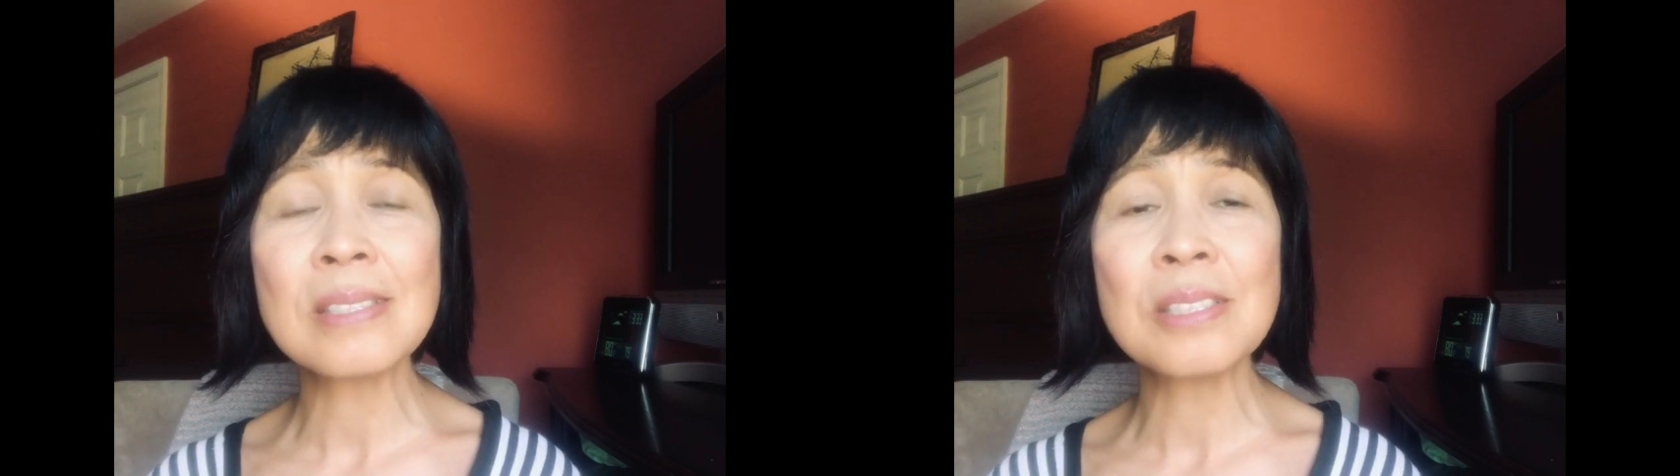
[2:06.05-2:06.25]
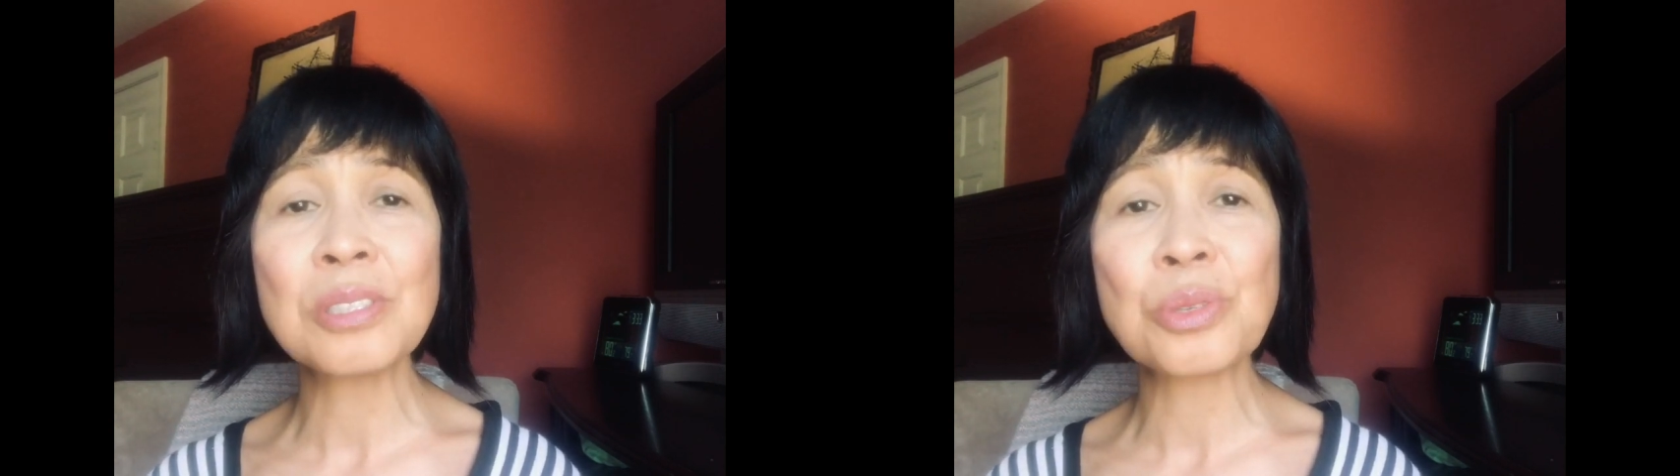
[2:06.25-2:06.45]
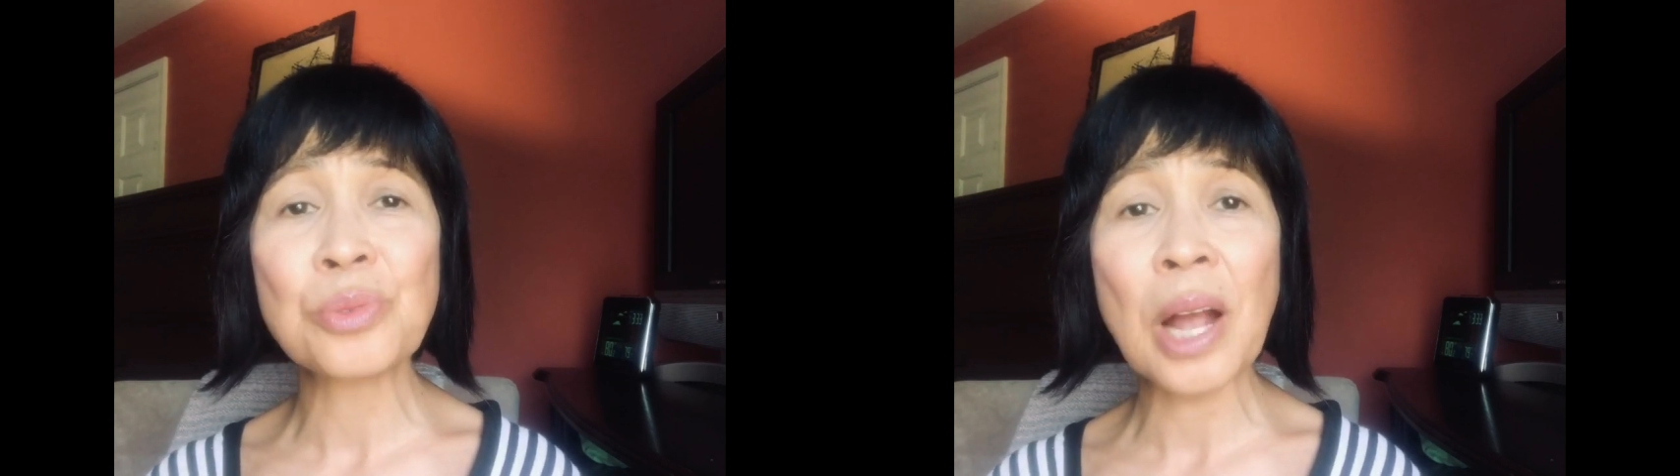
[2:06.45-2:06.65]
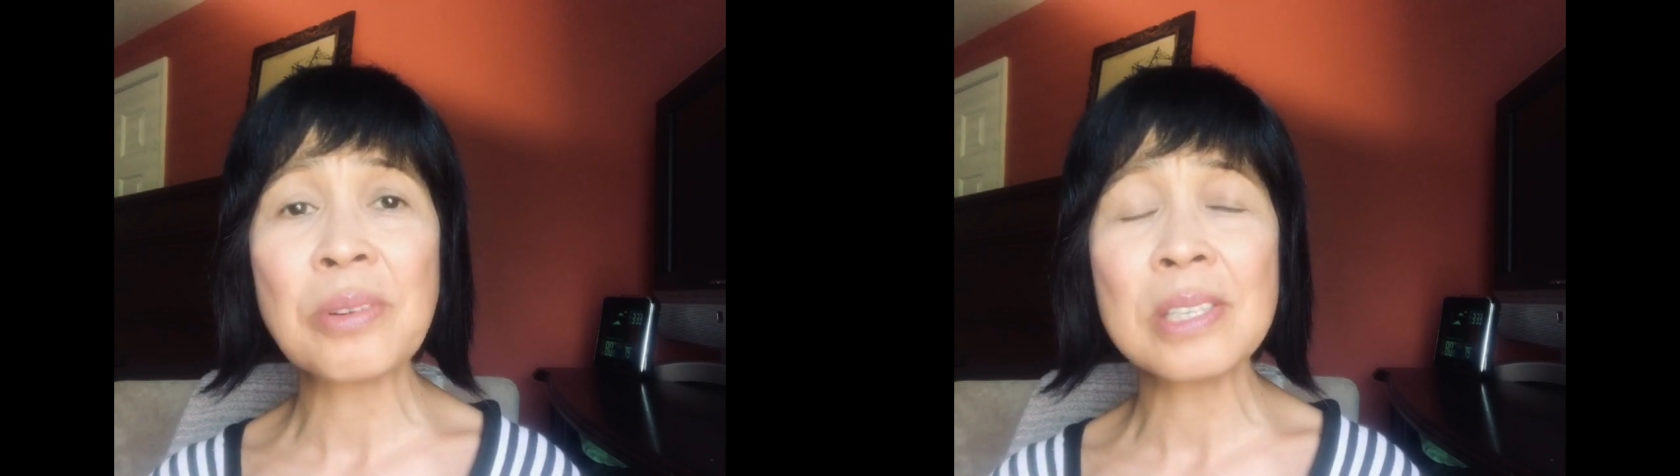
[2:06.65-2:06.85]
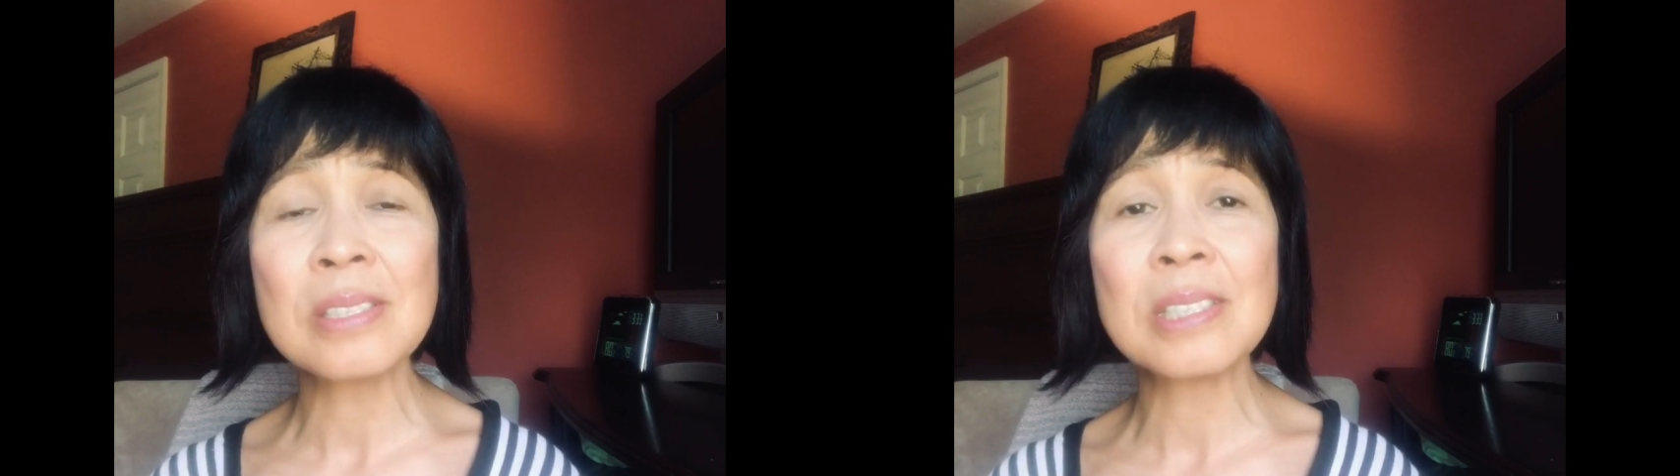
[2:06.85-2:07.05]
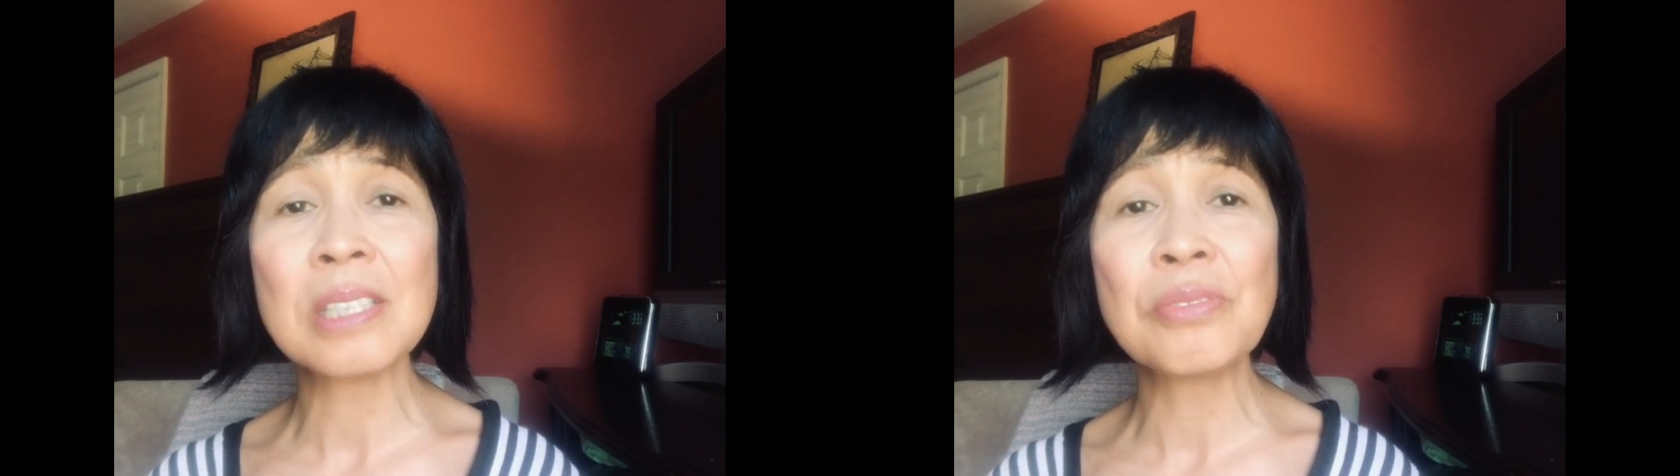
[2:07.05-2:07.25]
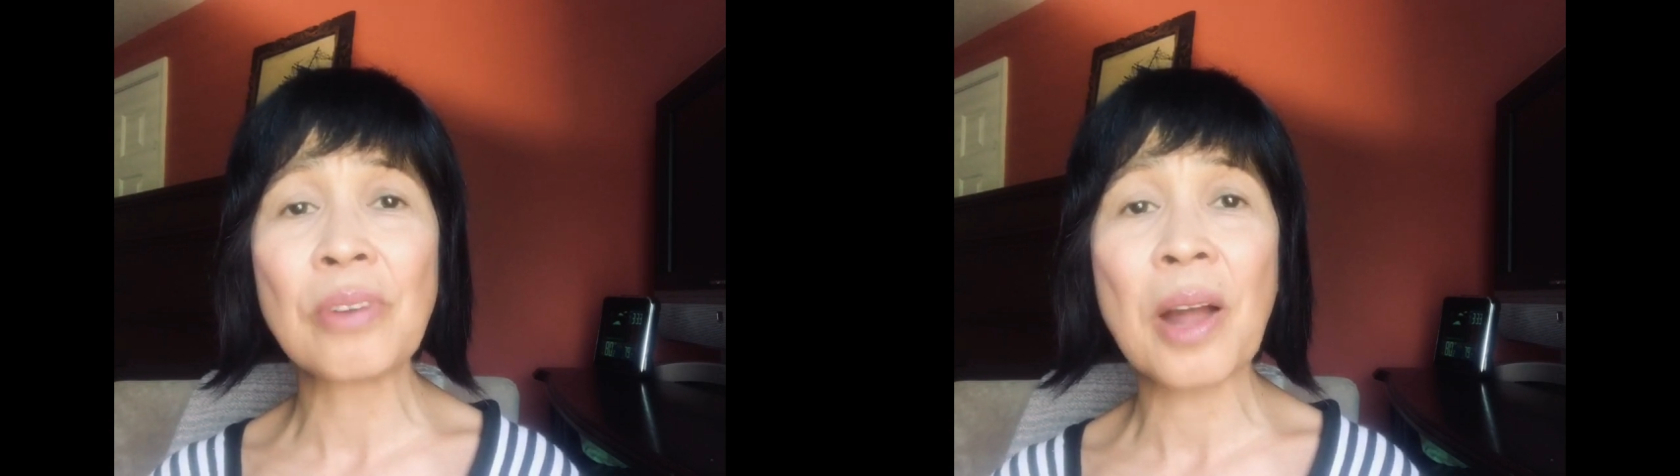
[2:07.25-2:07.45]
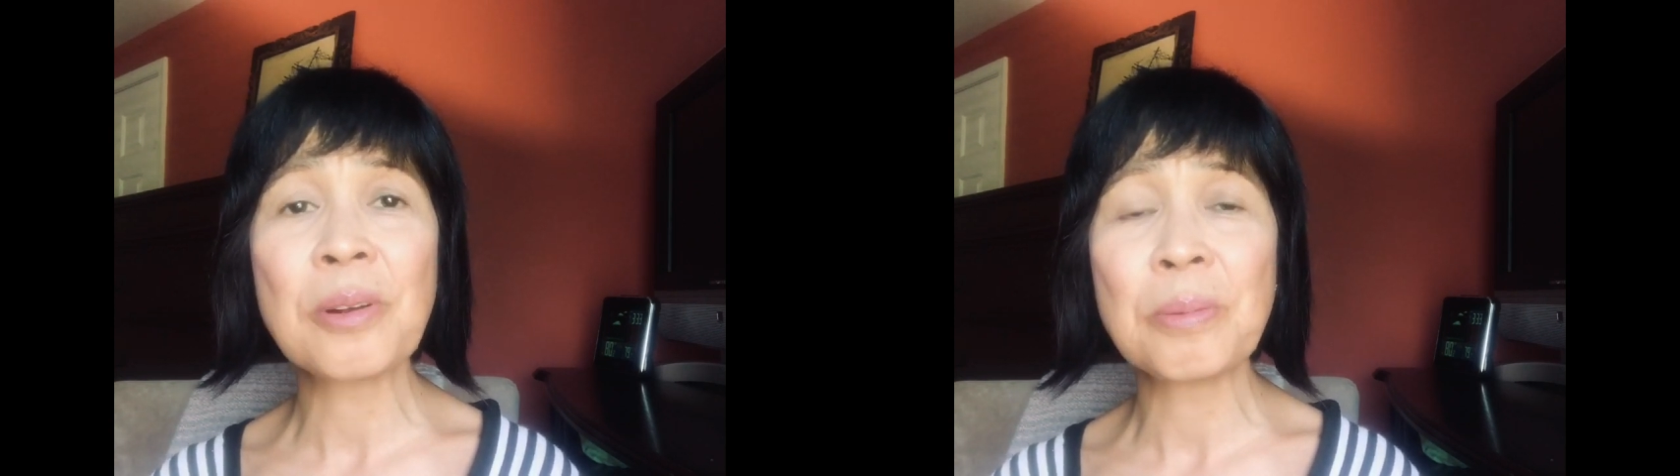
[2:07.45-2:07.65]
his surroundings, his
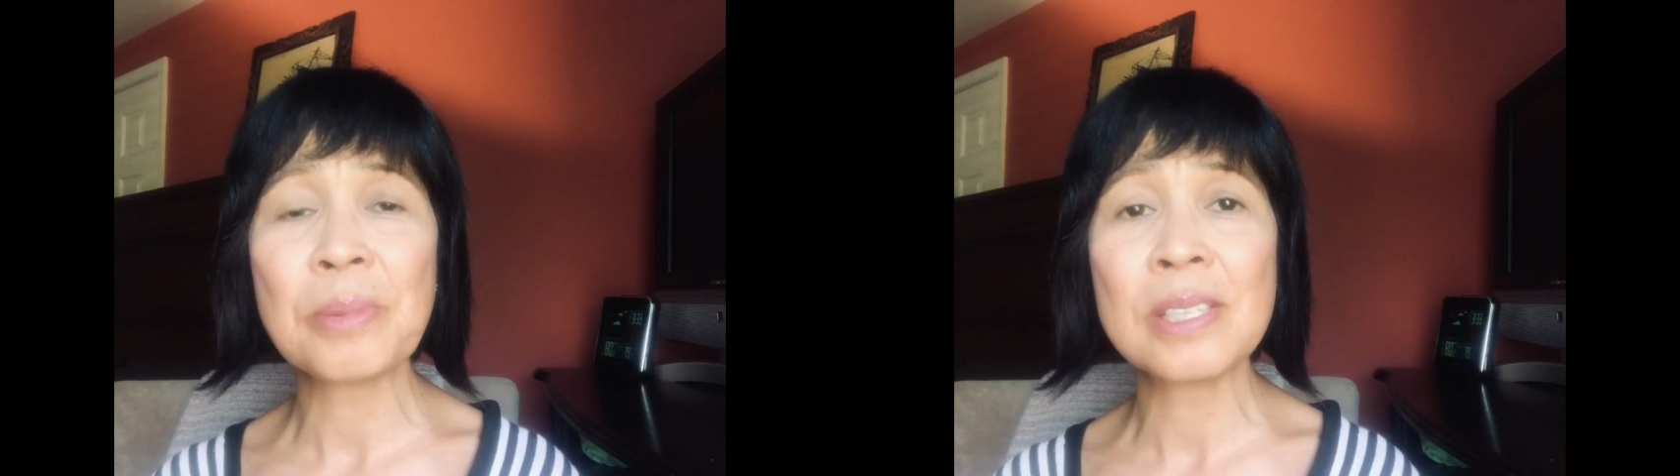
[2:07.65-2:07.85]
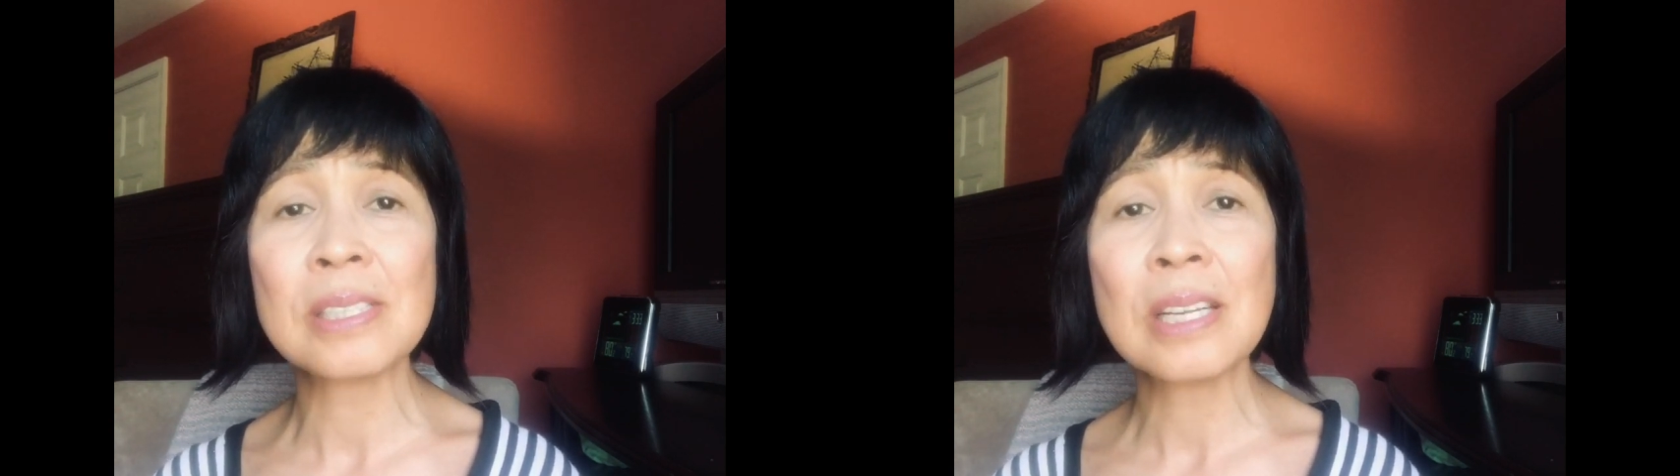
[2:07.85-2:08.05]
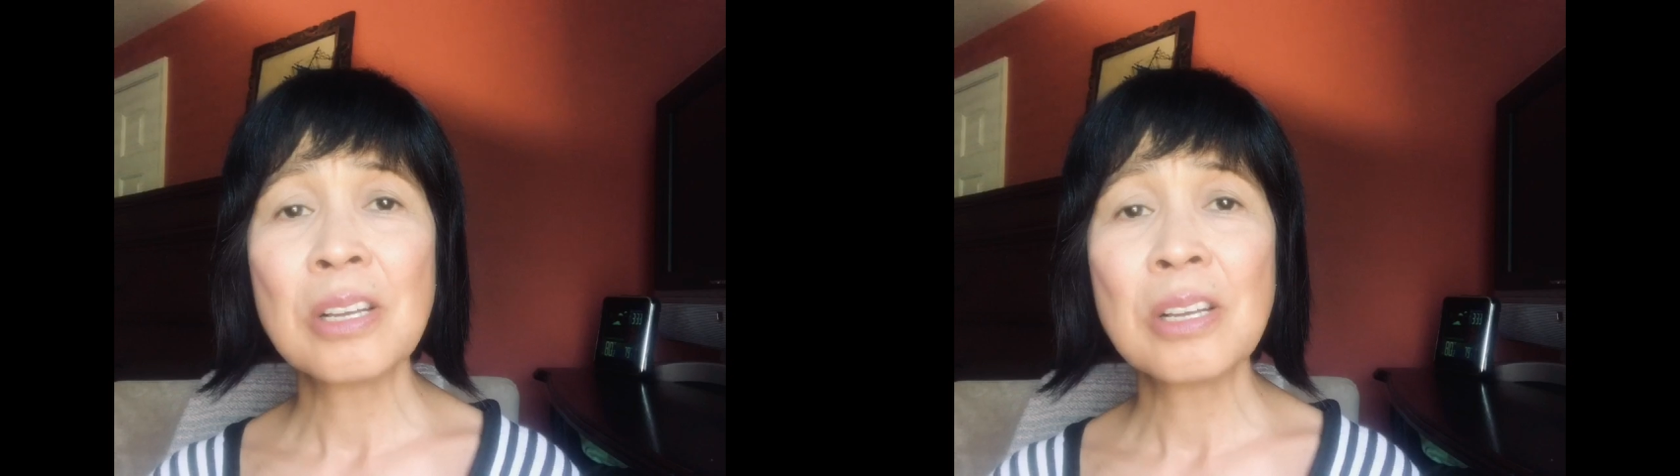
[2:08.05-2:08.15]
environment